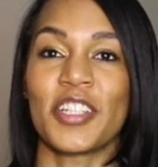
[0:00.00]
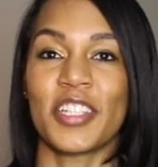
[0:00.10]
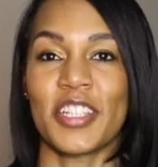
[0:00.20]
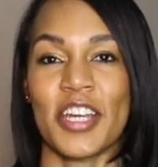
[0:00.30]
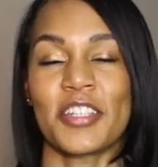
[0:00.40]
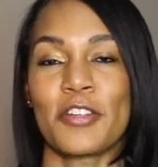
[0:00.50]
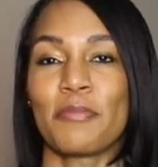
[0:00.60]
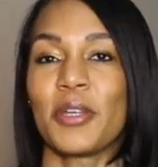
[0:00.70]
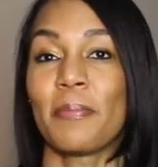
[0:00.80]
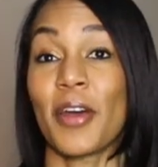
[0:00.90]
to the next year
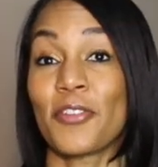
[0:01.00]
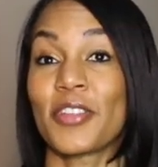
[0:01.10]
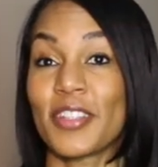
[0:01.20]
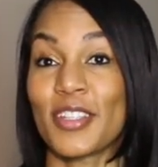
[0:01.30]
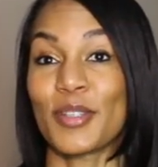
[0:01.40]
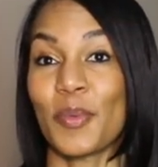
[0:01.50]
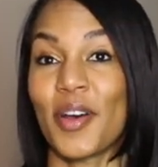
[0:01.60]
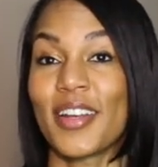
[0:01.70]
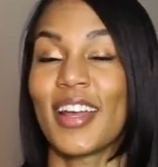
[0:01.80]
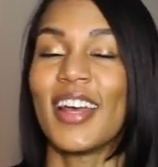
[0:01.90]
being better than this
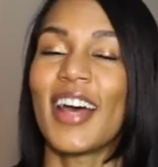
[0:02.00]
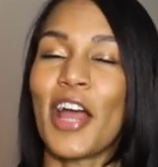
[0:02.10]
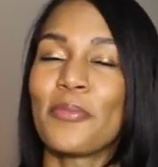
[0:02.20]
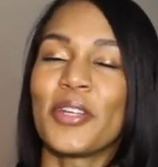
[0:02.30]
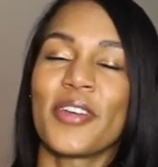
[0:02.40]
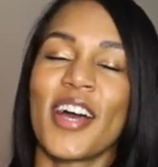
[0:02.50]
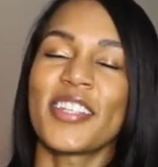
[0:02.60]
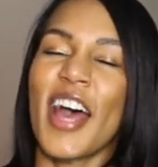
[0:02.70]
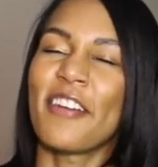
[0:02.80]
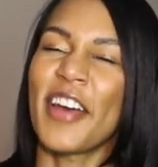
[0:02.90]
one. I hope that you guys
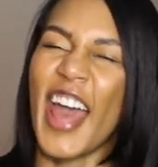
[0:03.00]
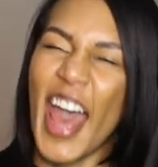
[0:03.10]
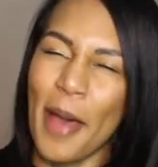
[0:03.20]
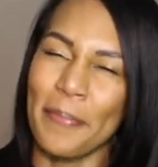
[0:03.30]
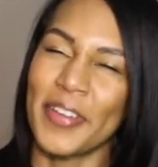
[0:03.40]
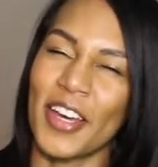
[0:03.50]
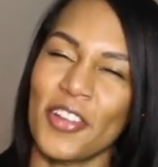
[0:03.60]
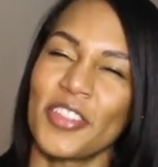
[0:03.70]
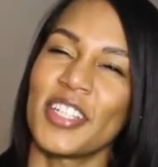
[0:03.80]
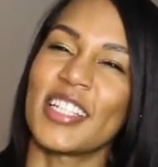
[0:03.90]
have a happy,
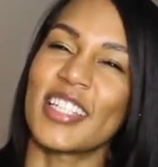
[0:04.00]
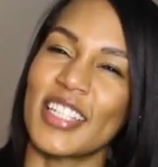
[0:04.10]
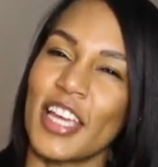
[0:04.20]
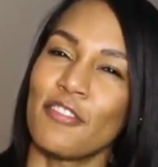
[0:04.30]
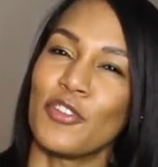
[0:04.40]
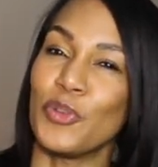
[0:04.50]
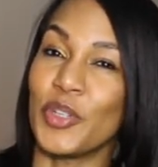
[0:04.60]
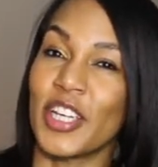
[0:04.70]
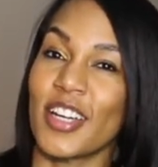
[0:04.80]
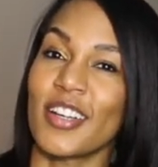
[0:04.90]
healthy, and safe new
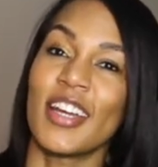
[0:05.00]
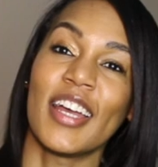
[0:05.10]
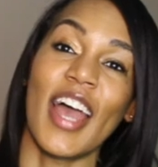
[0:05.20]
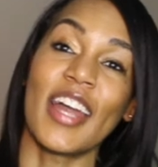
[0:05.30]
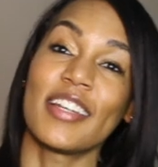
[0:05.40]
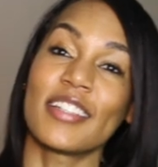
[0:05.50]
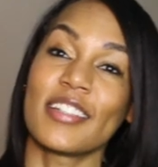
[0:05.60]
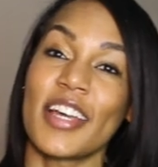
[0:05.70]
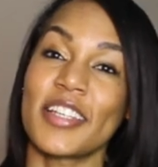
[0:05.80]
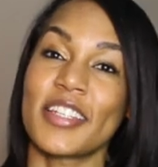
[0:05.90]
year. And
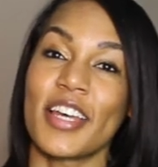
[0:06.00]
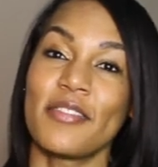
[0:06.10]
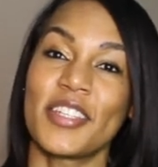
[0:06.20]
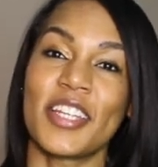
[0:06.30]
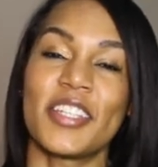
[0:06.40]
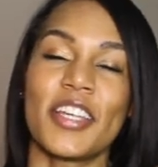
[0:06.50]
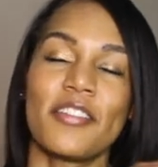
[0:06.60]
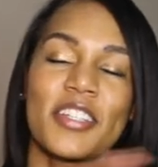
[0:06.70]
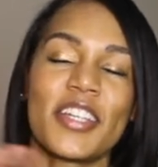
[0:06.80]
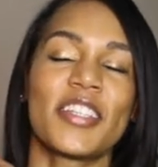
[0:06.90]
until next time, stay
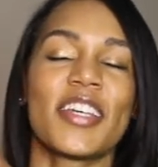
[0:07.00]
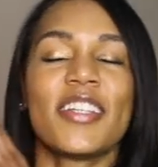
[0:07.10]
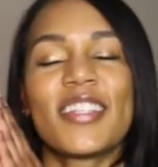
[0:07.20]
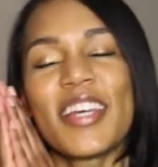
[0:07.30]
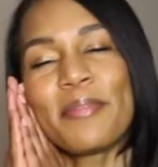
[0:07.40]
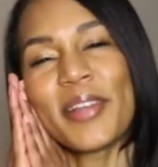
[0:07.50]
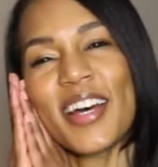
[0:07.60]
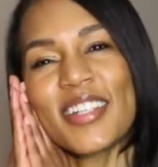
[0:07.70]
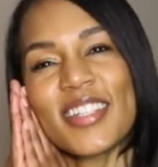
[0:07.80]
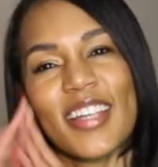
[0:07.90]
safe, stay sane, stay
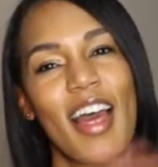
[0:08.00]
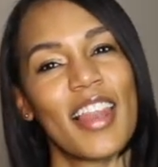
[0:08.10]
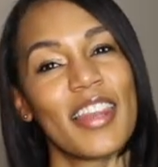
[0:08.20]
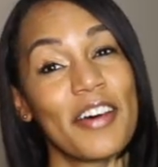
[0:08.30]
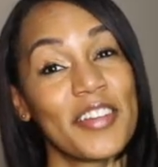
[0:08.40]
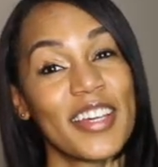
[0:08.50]
blessed. Love and